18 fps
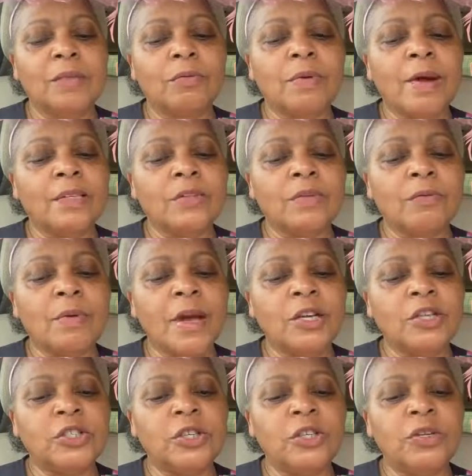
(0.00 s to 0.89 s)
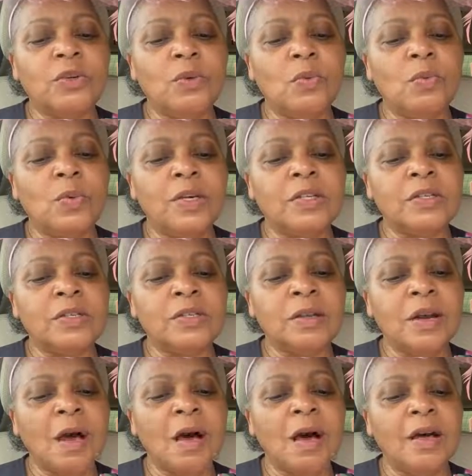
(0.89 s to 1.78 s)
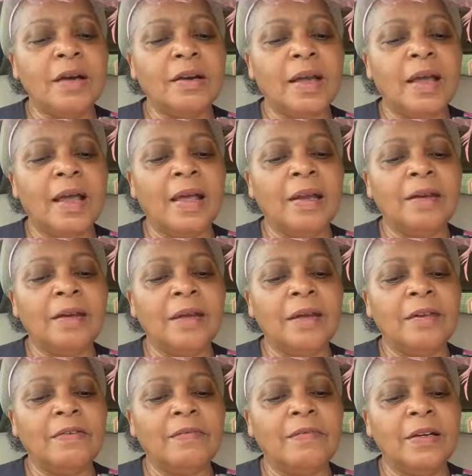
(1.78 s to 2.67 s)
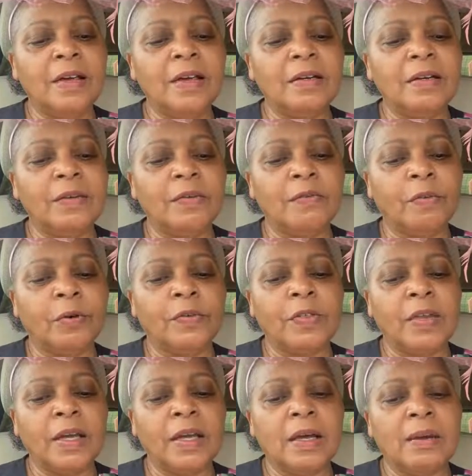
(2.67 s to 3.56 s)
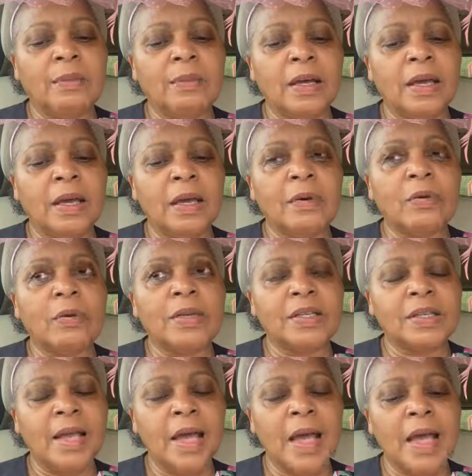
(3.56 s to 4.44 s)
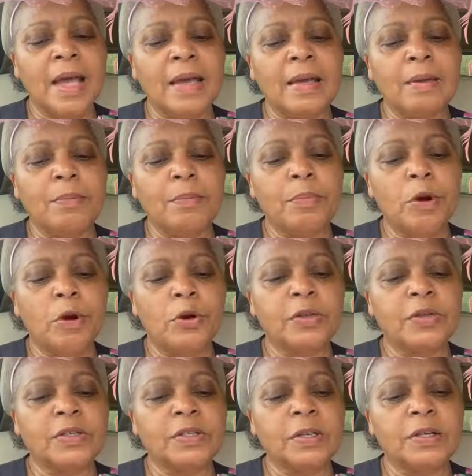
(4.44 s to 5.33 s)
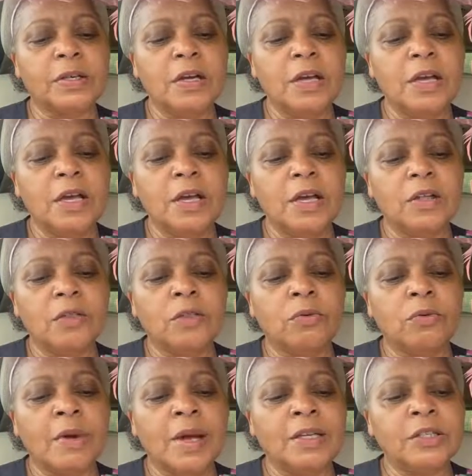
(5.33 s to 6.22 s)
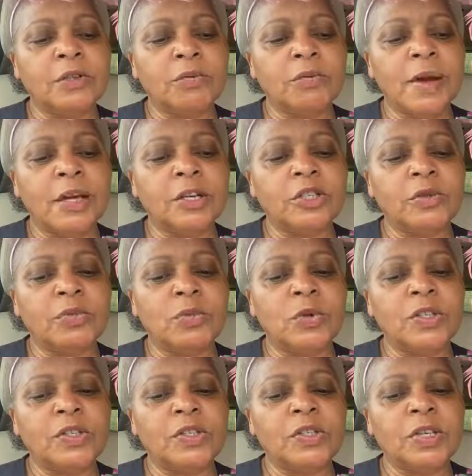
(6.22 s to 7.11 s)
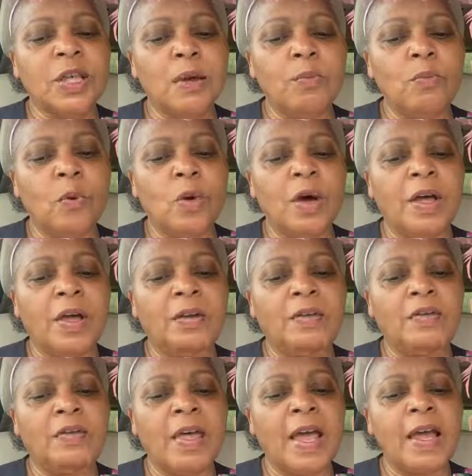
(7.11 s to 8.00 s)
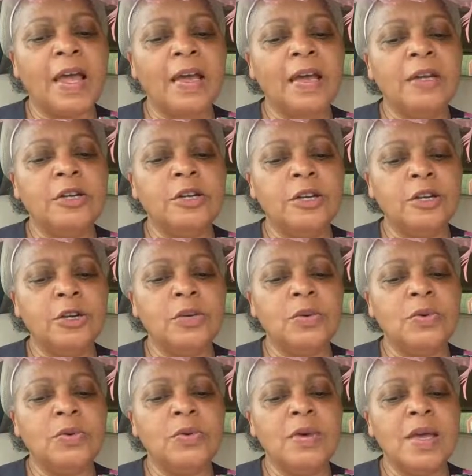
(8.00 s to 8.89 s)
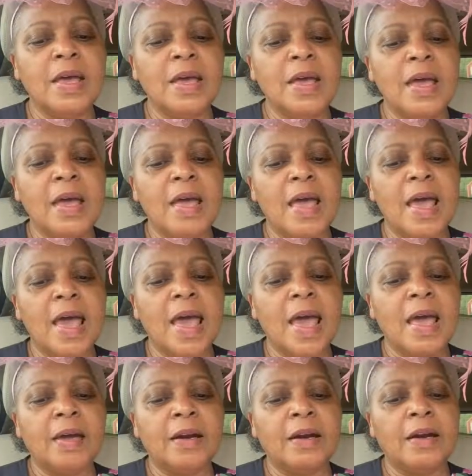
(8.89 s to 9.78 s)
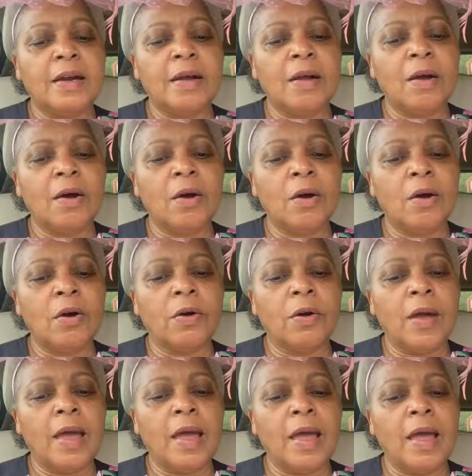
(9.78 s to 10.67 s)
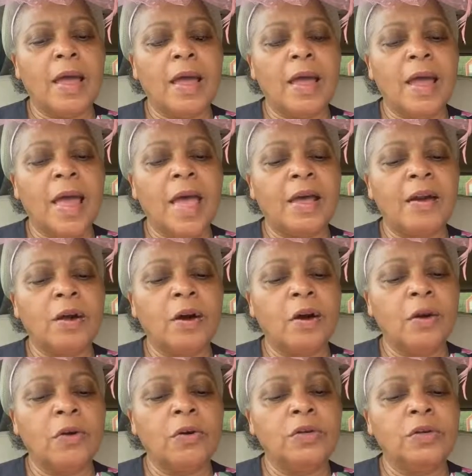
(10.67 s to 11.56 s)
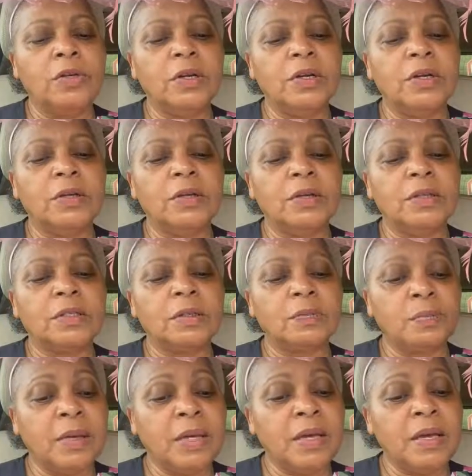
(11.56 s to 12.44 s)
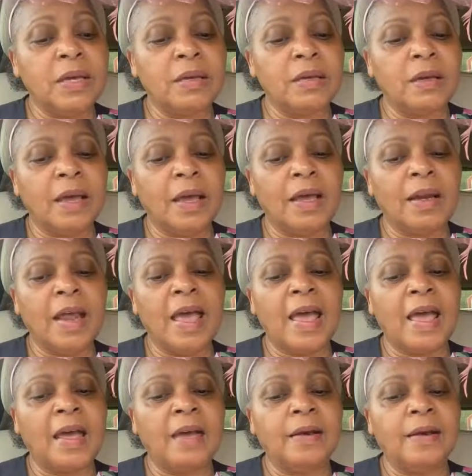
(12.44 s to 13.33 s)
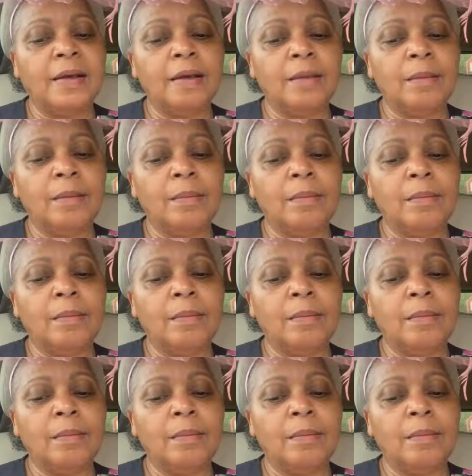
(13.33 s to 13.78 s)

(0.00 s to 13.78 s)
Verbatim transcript: The resurrection was not an event for them, it was a person. The resurrection was someone they knew had heard, had heard speak and had